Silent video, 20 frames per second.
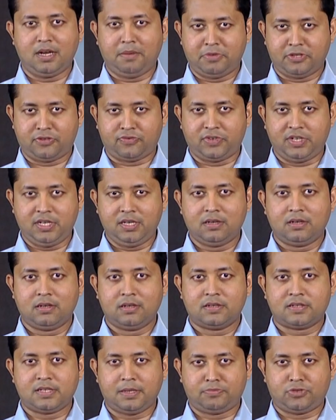Number 3,
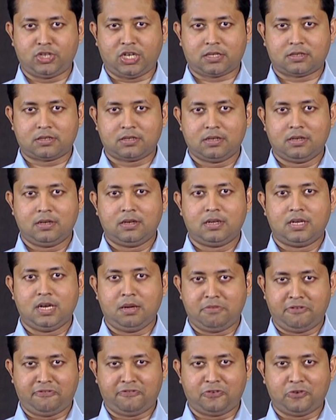subject.
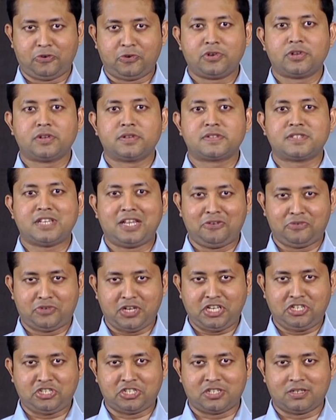Number 4,
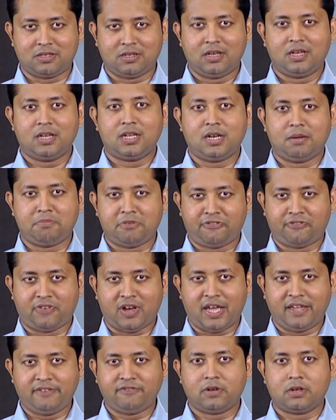salutation. Number
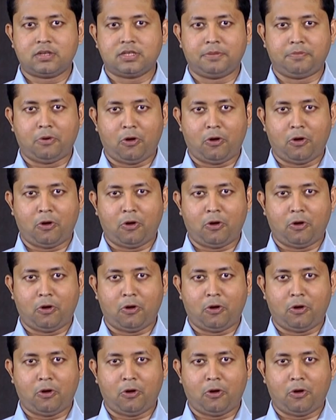5, the